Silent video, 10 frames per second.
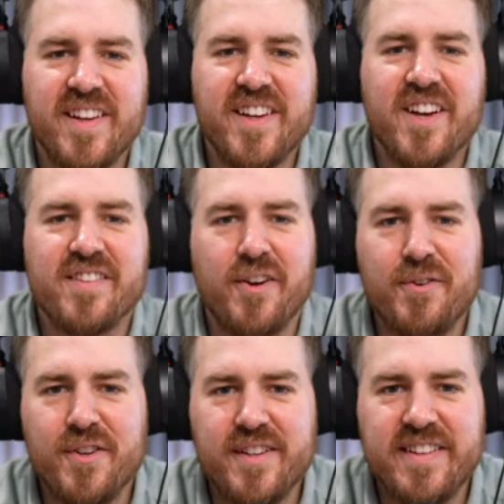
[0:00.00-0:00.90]

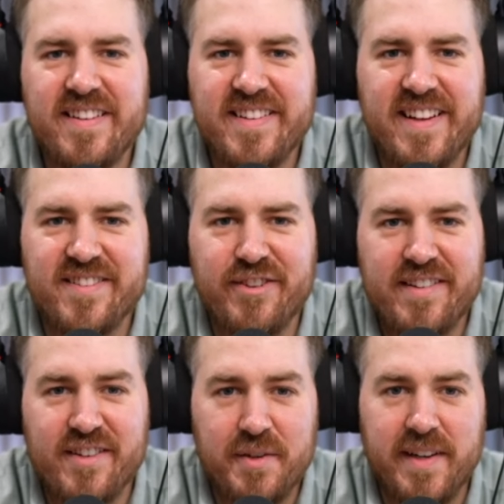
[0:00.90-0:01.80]
So let's get
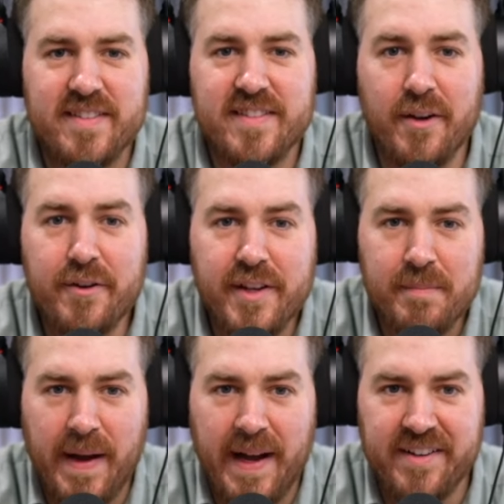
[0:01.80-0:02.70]
straight to it. Sodium
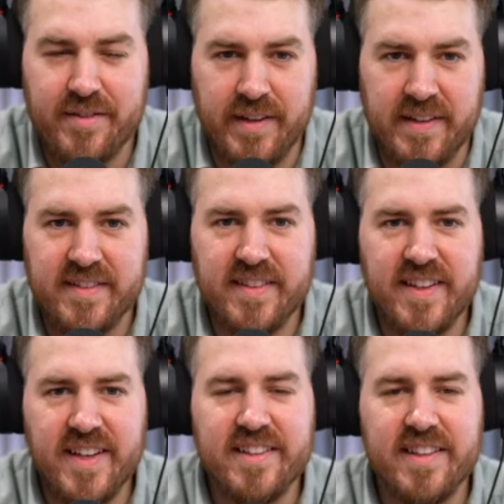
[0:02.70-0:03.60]
batteries.
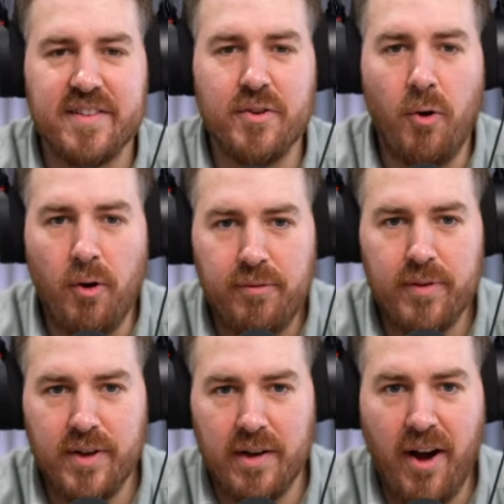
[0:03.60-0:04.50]
There's an awful
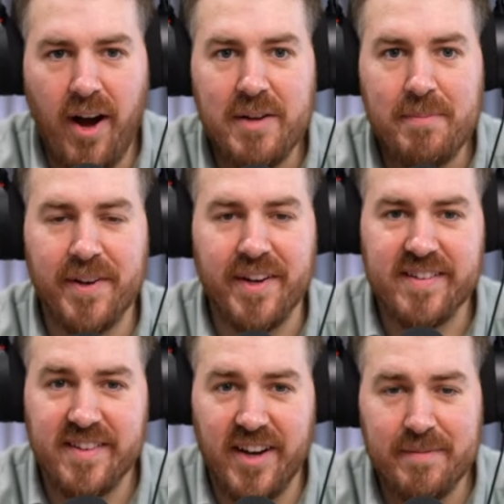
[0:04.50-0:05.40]
lot of hype and
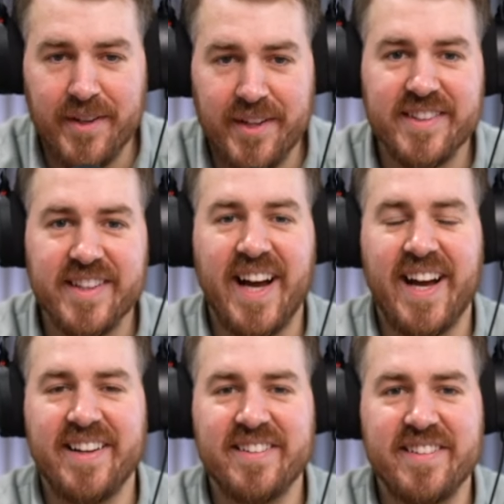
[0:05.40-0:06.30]
excitement
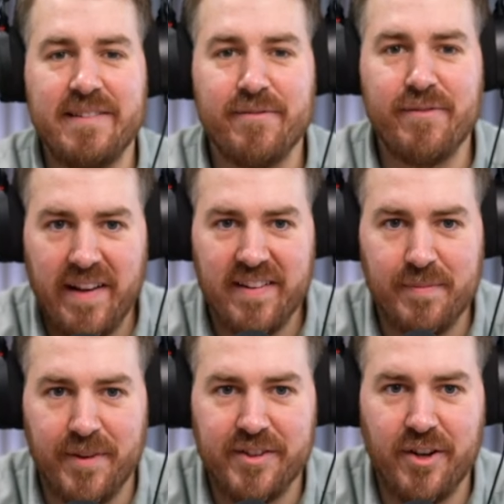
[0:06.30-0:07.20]
and
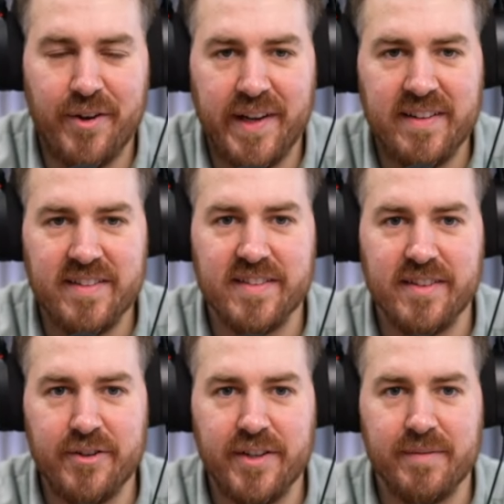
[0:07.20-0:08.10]
investment going into
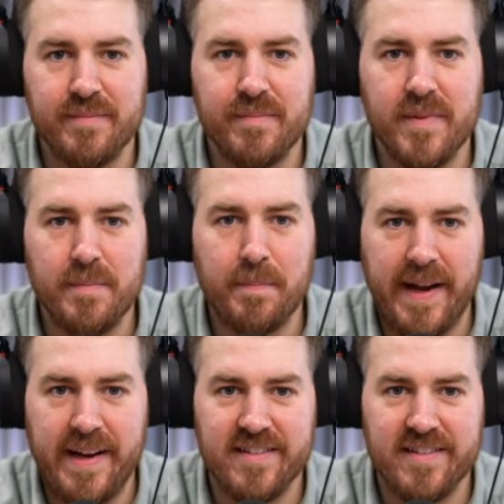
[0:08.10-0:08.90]
sodium-based